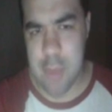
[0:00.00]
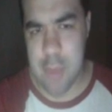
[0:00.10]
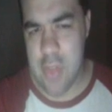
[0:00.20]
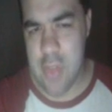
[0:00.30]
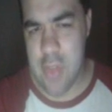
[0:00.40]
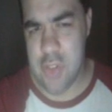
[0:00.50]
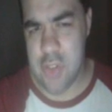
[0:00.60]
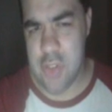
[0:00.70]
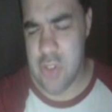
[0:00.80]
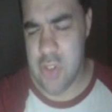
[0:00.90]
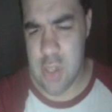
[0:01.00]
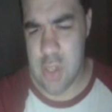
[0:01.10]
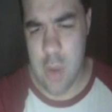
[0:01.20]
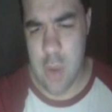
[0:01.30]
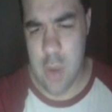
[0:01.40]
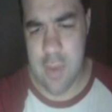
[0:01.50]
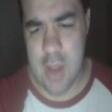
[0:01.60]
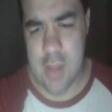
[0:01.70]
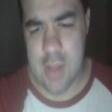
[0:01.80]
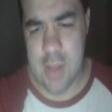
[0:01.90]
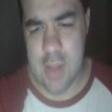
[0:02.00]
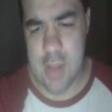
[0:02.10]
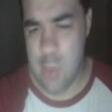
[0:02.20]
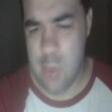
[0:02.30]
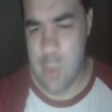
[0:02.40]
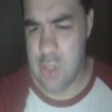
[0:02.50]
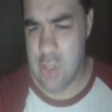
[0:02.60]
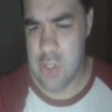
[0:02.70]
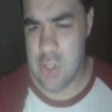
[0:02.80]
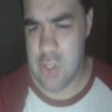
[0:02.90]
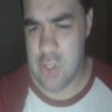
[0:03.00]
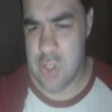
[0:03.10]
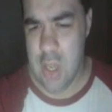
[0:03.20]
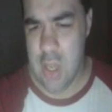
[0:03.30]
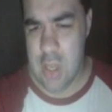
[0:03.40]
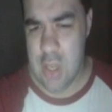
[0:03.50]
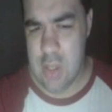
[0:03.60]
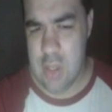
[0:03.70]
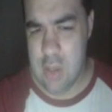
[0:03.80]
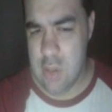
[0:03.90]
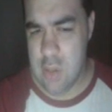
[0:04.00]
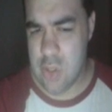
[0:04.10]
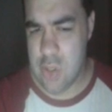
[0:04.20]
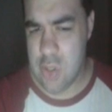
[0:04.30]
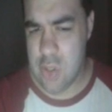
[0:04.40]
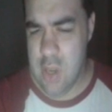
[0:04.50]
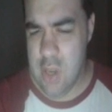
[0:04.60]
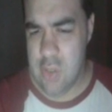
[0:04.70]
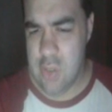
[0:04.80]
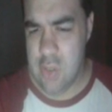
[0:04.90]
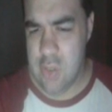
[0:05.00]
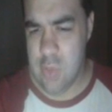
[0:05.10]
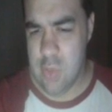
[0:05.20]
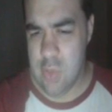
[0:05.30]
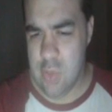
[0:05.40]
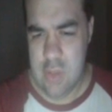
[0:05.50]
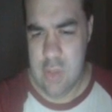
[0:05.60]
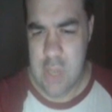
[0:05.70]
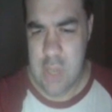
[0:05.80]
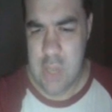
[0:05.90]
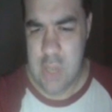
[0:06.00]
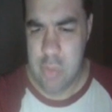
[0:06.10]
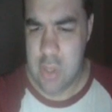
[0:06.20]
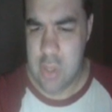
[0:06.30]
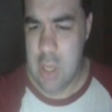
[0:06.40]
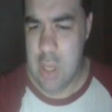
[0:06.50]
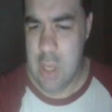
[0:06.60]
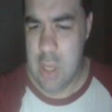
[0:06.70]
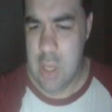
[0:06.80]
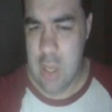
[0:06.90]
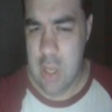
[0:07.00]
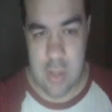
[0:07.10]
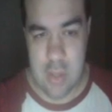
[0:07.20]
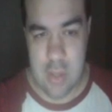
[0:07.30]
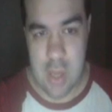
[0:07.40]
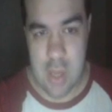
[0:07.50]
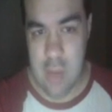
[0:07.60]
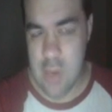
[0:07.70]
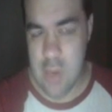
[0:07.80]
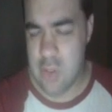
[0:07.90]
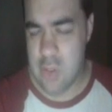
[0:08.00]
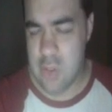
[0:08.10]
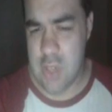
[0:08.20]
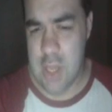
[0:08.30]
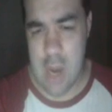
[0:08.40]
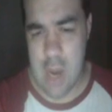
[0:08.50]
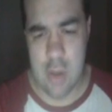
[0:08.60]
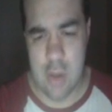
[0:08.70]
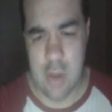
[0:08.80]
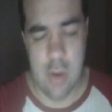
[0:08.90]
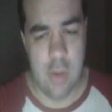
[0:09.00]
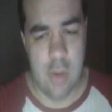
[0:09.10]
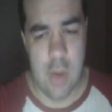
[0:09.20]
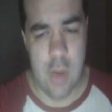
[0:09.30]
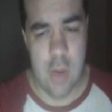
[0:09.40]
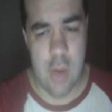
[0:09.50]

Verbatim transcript: for both the writing and the deeper thematic through line of the movie. And I'm baffled by this decision, quite frankly. It really just